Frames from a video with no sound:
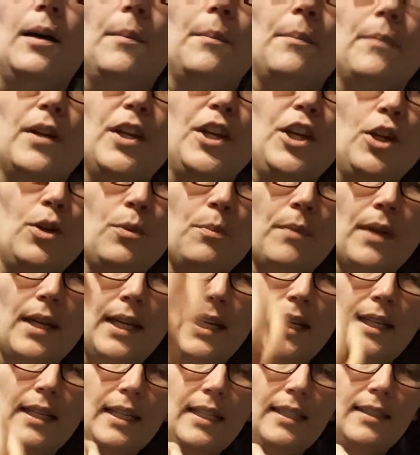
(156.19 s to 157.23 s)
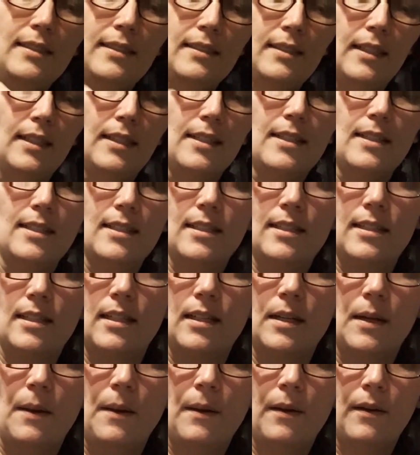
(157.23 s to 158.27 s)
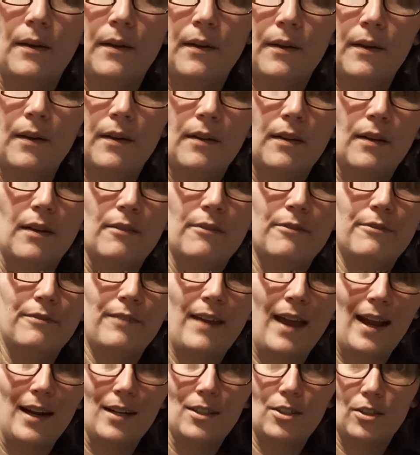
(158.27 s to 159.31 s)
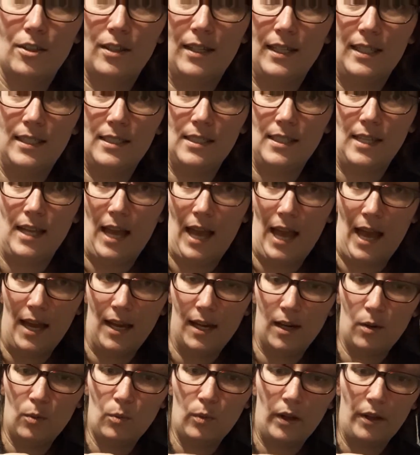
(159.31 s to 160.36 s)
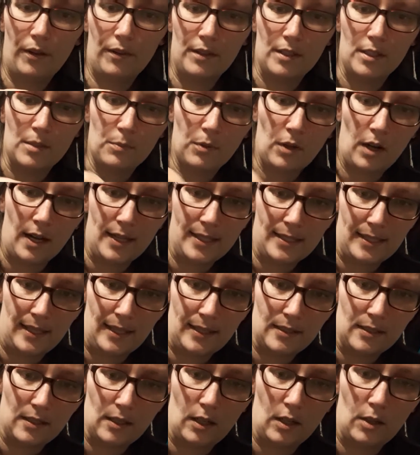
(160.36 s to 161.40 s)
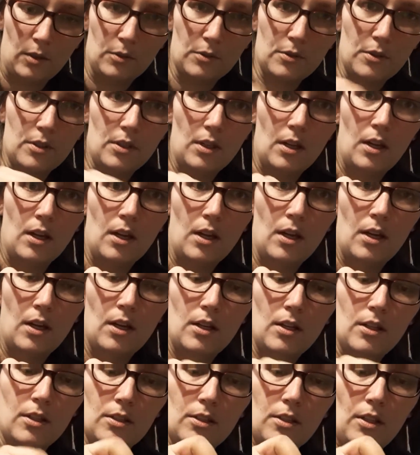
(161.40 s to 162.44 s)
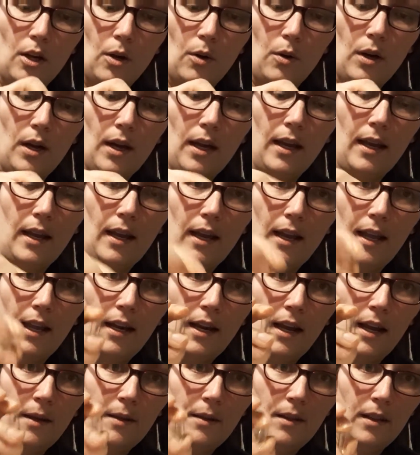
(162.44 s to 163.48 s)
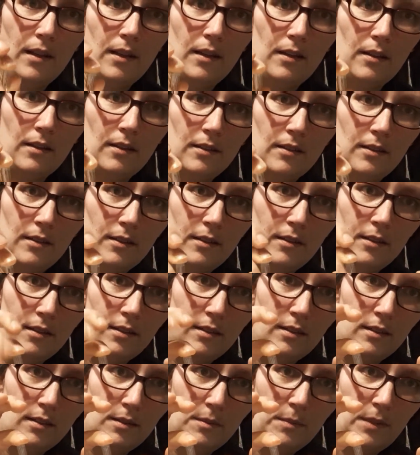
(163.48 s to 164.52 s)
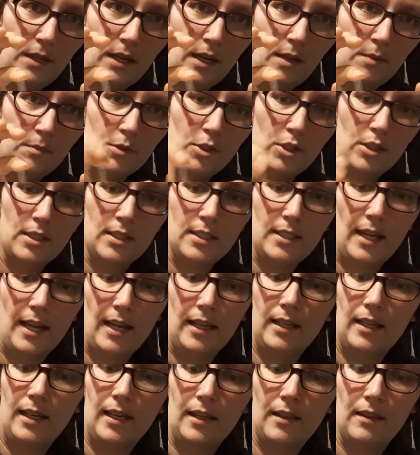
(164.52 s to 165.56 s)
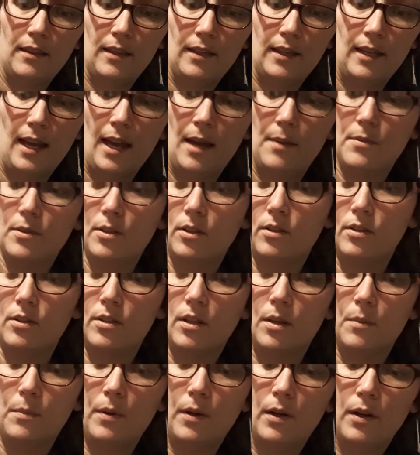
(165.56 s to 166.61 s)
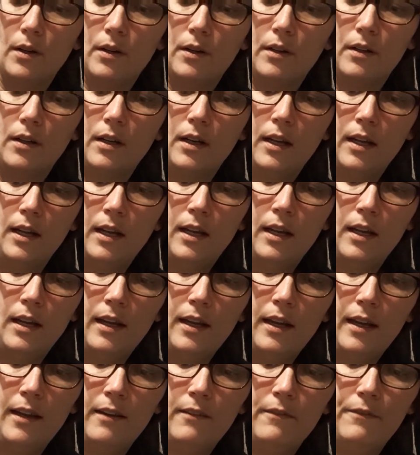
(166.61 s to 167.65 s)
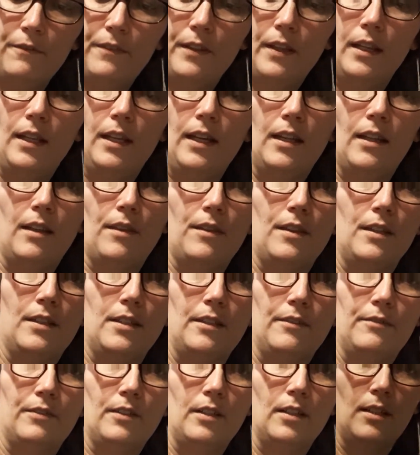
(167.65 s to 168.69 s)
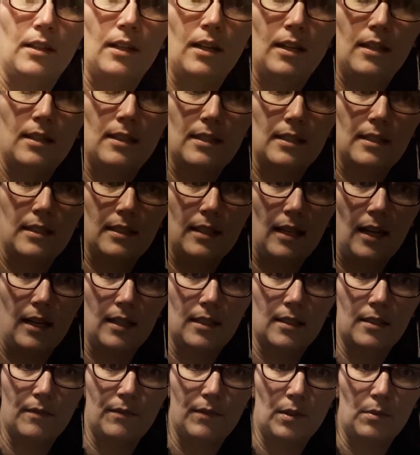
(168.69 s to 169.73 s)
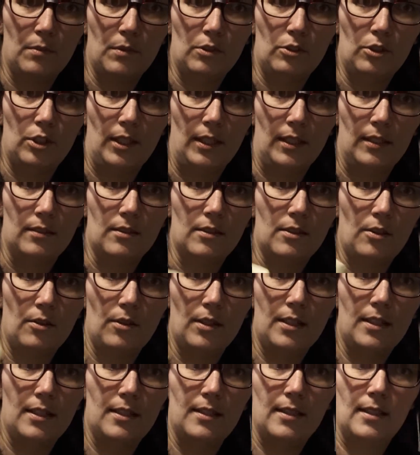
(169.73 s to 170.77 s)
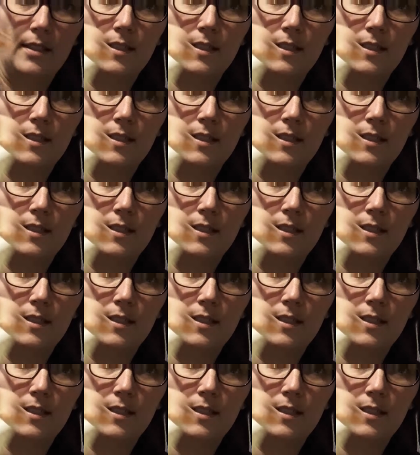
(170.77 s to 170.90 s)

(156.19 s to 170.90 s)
Humidity does factor into how well this process goes. So, and I mean, I'm just taking the capsules apart and filling the different sides of the machine. So this is the